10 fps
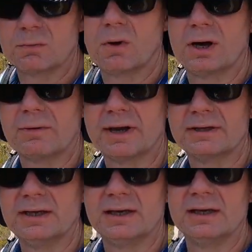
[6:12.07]
right round
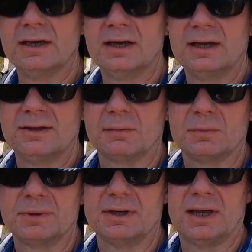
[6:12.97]
here, that
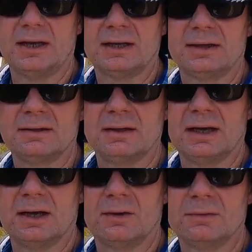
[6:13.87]
would be heading
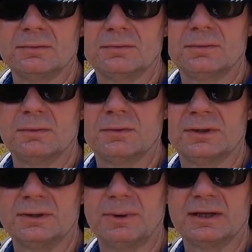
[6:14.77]
on
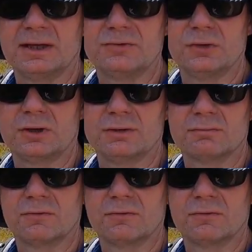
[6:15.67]
the Mount And circuit in